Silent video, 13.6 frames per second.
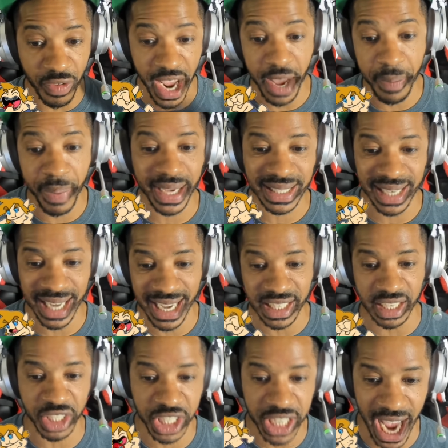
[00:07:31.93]
Apex
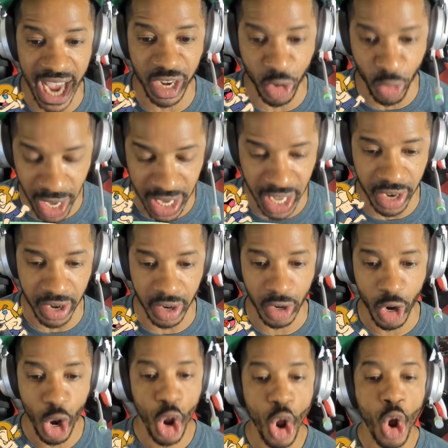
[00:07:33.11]
Legends, Chad Grenier,
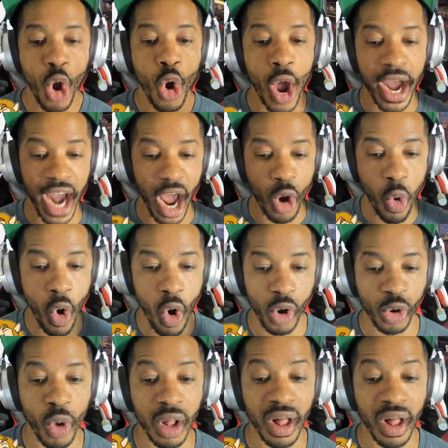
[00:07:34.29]
and I quote, will